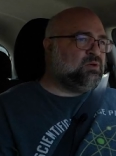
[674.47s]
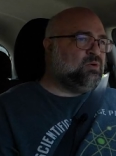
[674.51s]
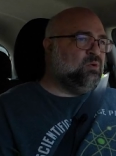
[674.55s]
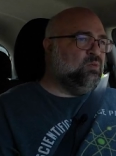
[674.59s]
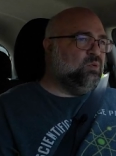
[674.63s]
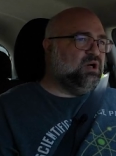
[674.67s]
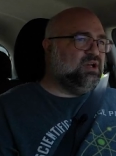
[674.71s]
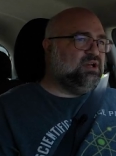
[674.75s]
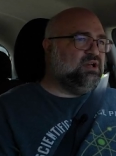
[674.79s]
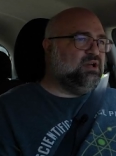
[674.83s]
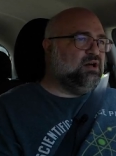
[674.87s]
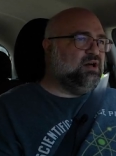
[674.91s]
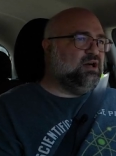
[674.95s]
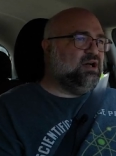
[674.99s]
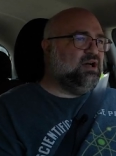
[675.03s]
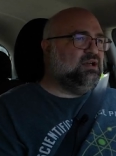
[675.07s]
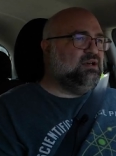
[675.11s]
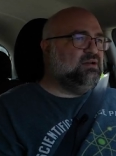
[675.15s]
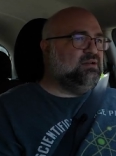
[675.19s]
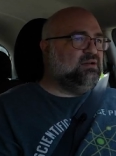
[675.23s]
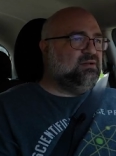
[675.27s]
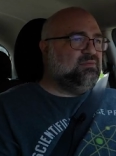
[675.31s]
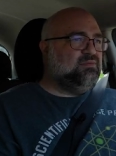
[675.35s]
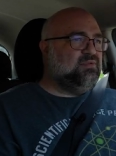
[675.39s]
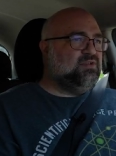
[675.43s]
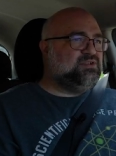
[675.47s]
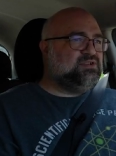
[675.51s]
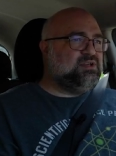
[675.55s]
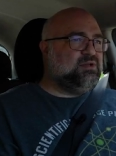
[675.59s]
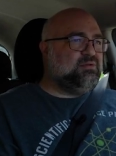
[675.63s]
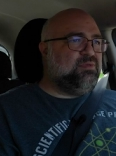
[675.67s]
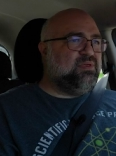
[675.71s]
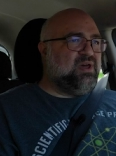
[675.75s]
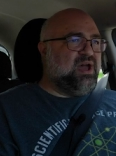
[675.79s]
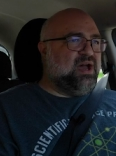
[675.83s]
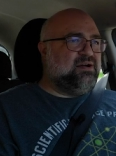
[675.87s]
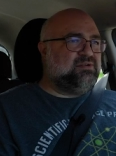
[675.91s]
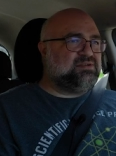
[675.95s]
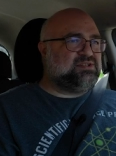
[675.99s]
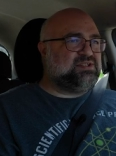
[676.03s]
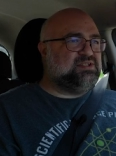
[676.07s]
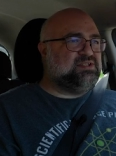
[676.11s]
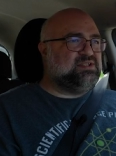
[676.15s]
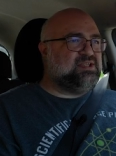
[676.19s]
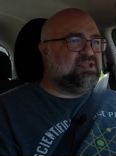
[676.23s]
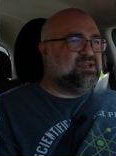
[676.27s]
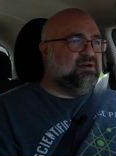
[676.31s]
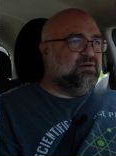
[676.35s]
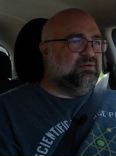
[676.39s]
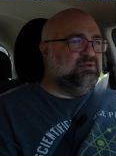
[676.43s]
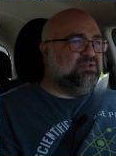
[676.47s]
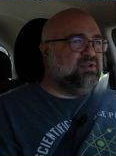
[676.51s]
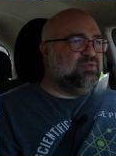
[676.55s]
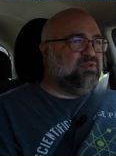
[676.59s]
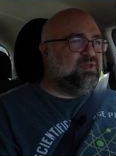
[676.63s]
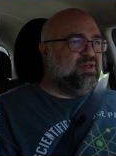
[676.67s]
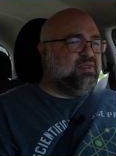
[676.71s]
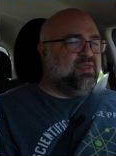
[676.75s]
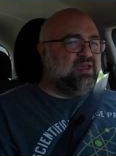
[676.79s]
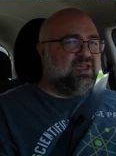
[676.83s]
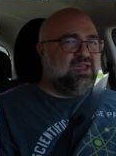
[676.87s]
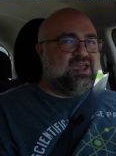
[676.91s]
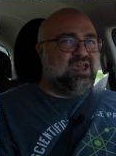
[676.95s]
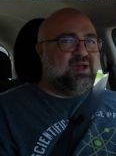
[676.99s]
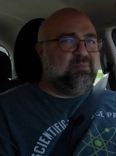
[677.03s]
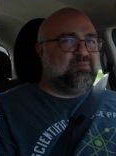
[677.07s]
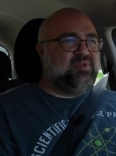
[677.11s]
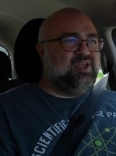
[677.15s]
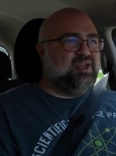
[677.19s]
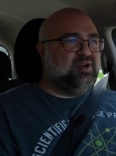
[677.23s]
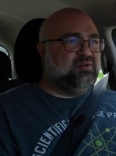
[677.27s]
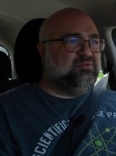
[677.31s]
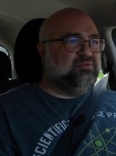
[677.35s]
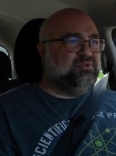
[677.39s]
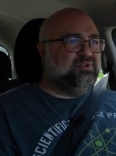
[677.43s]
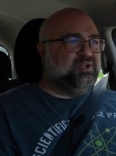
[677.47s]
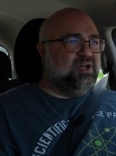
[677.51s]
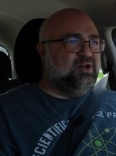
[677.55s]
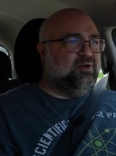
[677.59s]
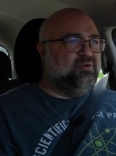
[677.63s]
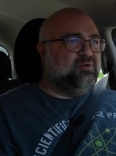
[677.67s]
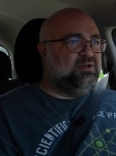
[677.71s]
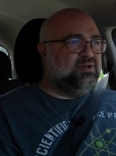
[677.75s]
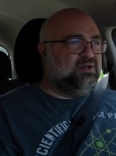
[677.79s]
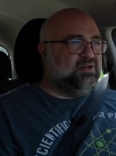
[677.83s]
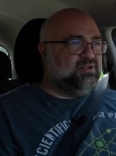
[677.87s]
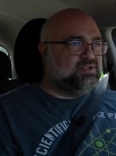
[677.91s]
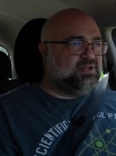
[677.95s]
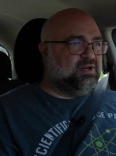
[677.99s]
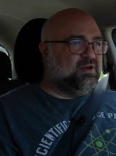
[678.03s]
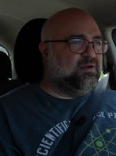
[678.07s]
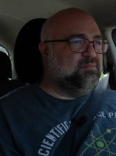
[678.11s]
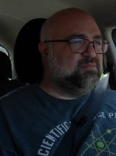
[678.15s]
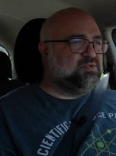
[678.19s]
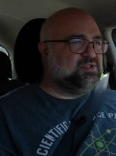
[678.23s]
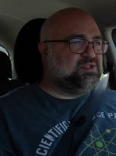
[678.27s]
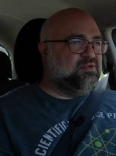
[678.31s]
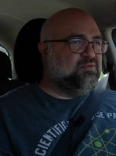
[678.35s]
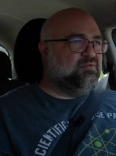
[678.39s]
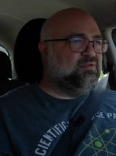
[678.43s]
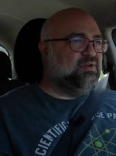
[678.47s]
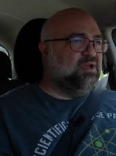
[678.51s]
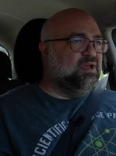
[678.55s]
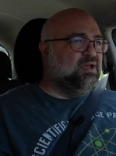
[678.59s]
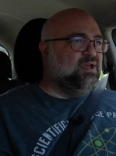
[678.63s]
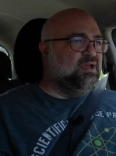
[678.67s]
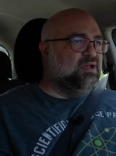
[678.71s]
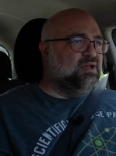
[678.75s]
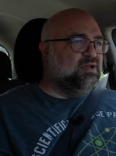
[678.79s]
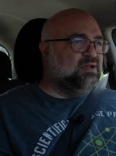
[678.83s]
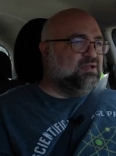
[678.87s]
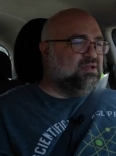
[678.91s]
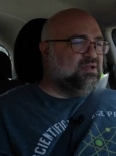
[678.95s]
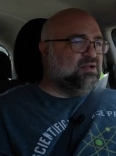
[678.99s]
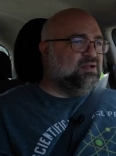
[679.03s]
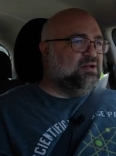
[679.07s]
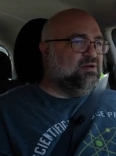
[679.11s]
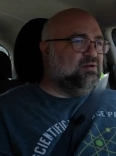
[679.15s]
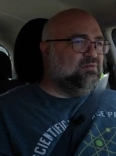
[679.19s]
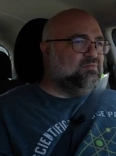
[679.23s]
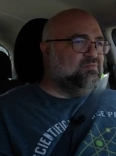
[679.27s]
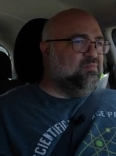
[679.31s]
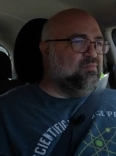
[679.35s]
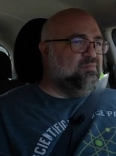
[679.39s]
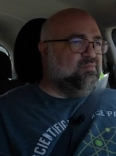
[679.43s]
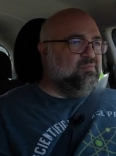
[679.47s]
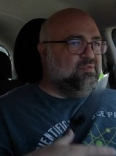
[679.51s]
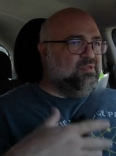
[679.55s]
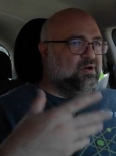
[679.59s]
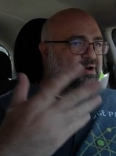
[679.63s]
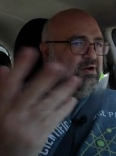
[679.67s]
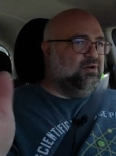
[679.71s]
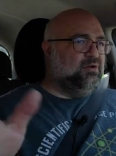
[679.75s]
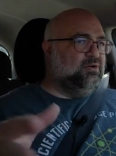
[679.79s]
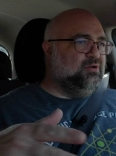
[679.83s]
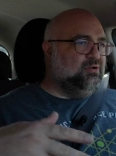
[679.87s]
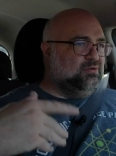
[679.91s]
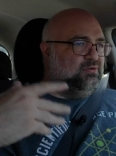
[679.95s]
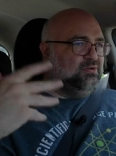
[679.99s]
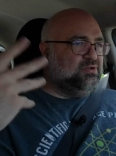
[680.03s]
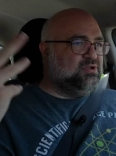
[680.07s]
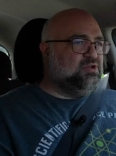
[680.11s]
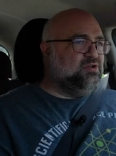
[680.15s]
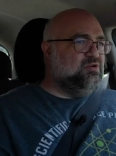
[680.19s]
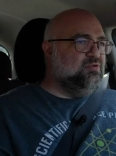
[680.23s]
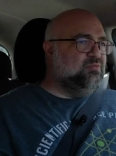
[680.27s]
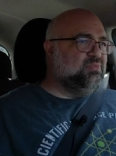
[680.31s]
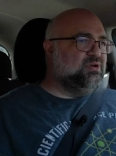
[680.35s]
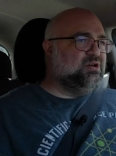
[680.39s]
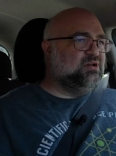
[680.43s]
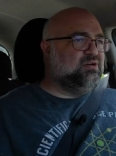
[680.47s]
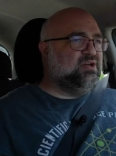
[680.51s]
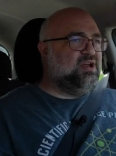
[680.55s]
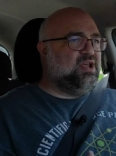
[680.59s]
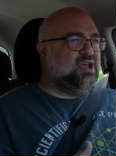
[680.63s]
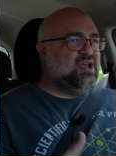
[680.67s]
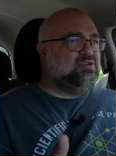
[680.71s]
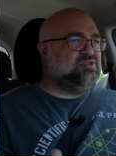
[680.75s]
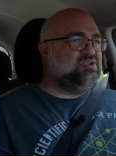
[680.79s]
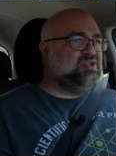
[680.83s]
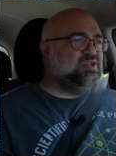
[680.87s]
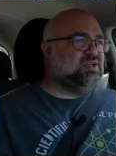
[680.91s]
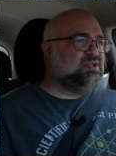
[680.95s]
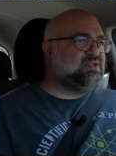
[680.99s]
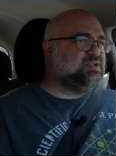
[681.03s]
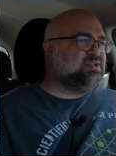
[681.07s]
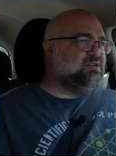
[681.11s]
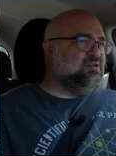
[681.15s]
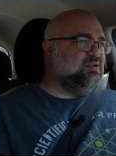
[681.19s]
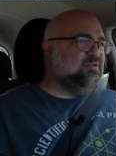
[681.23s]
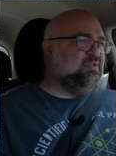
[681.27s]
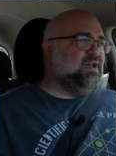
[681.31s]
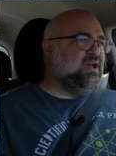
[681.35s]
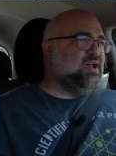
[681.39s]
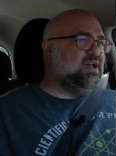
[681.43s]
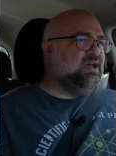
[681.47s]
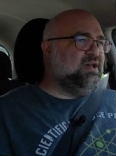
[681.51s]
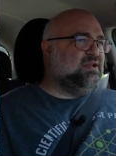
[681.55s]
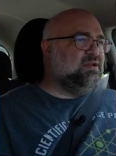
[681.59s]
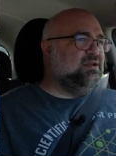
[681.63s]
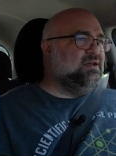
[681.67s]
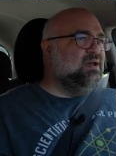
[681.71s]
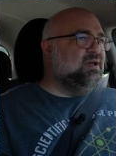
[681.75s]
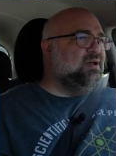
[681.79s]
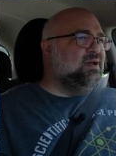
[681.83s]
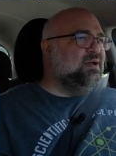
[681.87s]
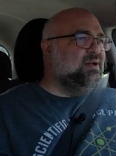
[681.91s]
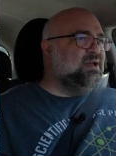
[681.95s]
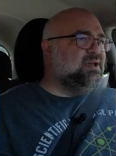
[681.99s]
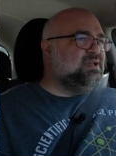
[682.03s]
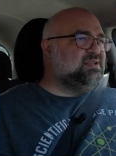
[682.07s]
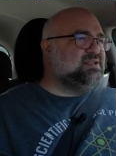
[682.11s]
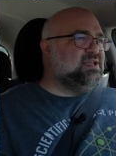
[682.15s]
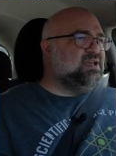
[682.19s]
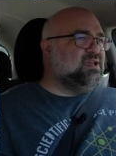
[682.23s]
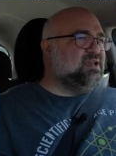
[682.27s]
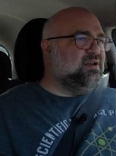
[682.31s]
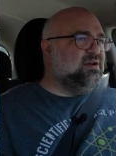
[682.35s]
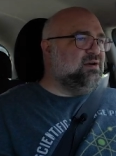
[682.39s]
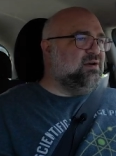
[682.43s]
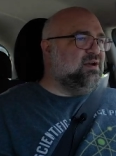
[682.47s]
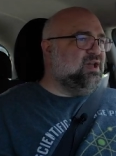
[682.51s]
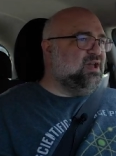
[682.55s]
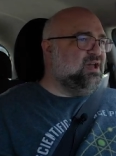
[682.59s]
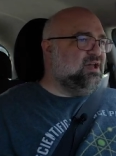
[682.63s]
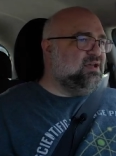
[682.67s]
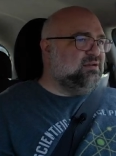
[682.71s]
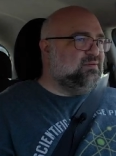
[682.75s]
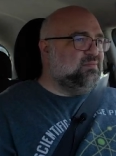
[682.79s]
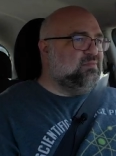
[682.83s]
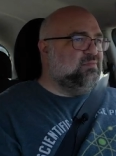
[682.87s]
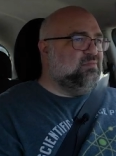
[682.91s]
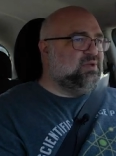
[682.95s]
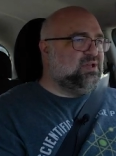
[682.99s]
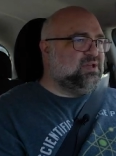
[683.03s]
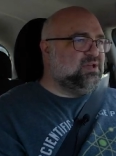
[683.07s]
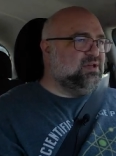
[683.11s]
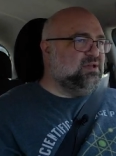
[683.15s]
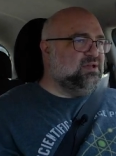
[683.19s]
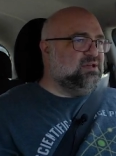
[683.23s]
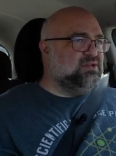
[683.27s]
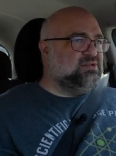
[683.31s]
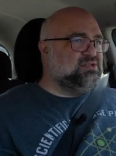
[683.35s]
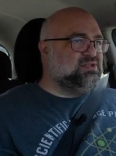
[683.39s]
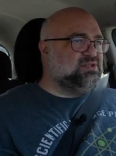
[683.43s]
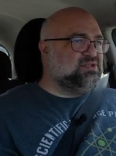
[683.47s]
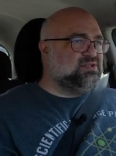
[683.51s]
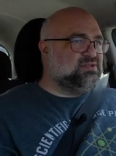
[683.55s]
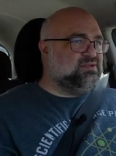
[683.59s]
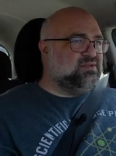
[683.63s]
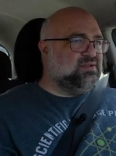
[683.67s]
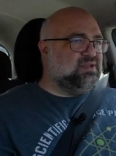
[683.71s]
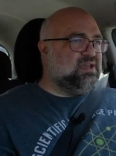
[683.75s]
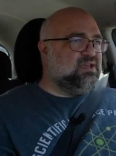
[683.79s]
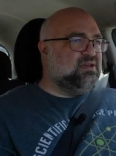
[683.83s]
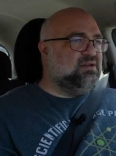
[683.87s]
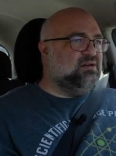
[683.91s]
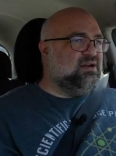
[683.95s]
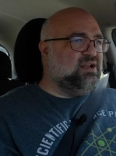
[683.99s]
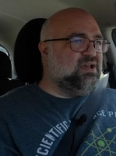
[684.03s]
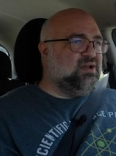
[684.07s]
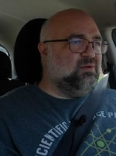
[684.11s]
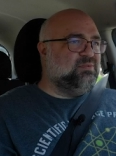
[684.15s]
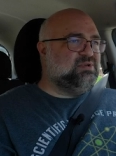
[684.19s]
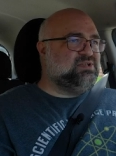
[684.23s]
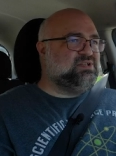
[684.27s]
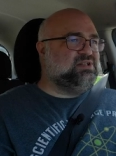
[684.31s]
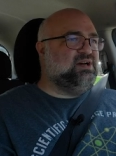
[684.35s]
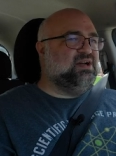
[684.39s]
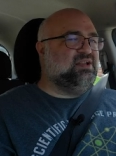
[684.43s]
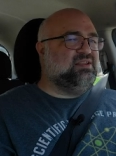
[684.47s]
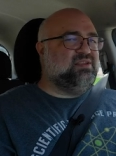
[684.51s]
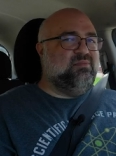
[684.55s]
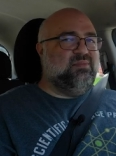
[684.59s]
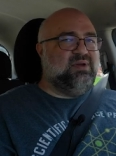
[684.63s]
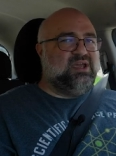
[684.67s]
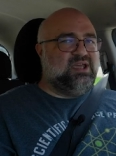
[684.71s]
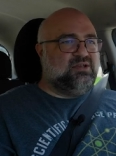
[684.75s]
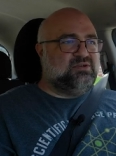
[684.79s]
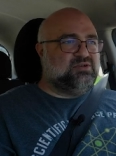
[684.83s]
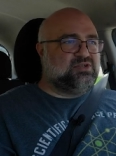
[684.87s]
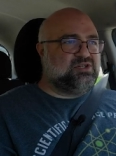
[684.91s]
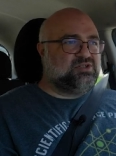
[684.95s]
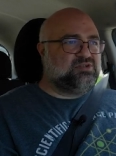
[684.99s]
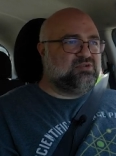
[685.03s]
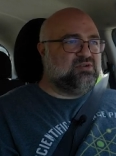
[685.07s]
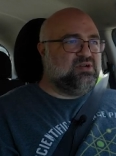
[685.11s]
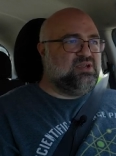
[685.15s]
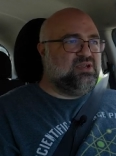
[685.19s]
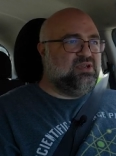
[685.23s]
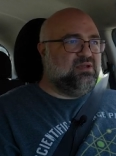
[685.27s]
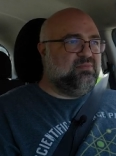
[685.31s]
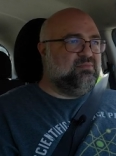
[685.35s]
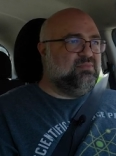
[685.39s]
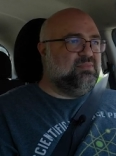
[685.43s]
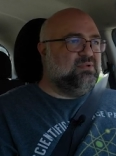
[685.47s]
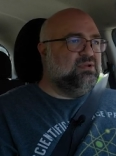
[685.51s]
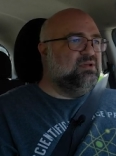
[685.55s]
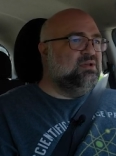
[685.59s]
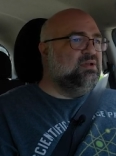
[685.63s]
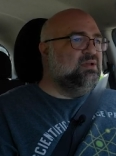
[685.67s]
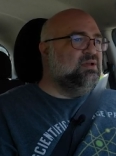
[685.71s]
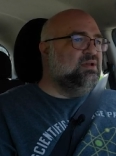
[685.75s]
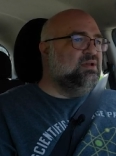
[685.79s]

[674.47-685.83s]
whatnot. The 2000s, the only thing that kept it afloat in terms of, you know, the whole humor and edginess and all that is the internet, because the internet was not the mainstream.